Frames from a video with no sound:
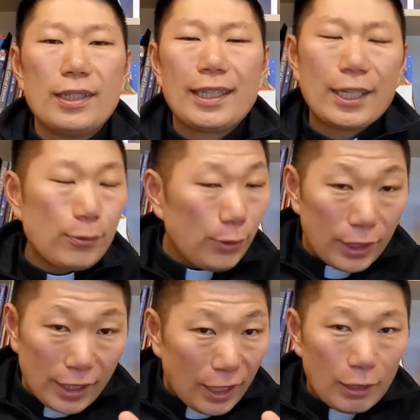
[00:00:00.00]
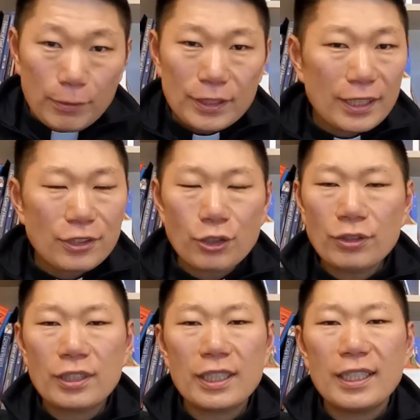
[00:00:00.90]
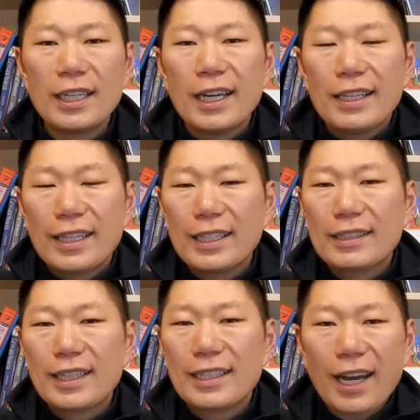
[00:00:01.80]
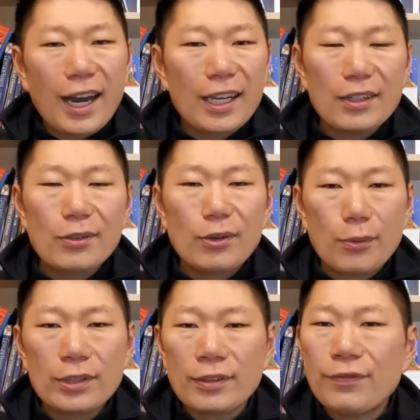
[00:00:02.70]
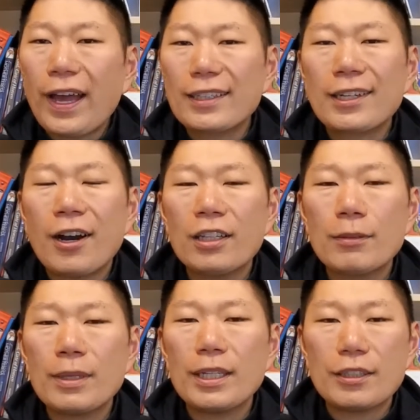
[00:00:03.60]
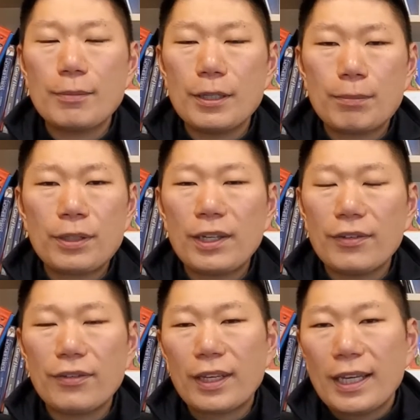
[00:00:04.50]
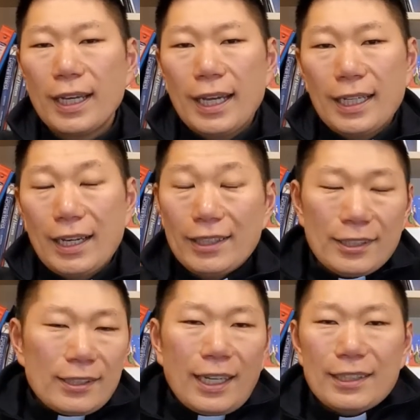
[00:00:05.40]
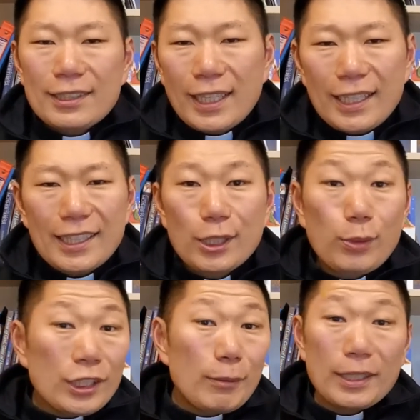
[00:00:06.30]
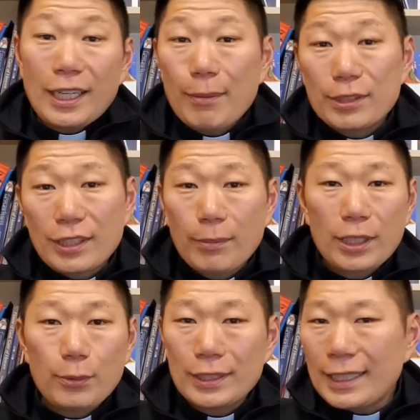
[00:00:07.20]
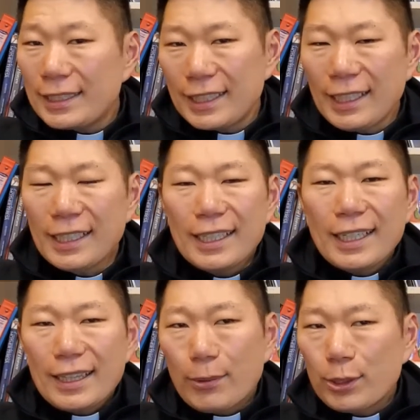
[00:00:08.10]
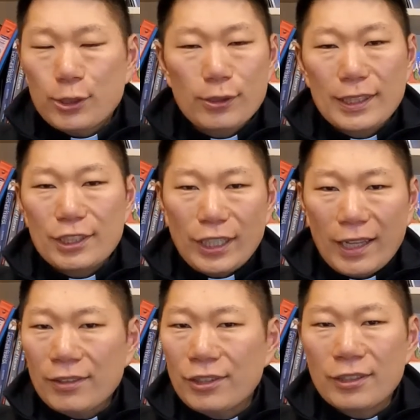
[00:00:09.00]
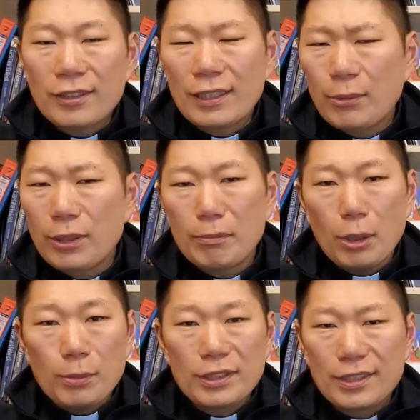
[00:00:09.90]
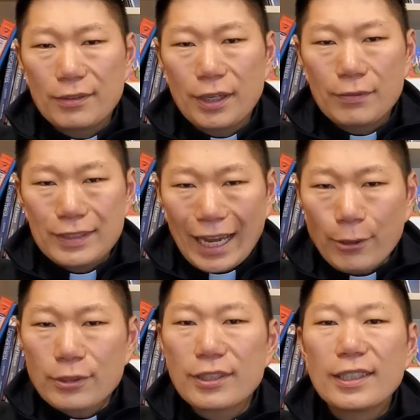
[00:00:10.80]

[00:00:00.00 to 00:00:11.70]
like with 100% certainty, that God was in fact calling me to be a priest. Now, this is not to say that the rest of my time in seminary was easy. There were certainly challenges and there were moments of doubt,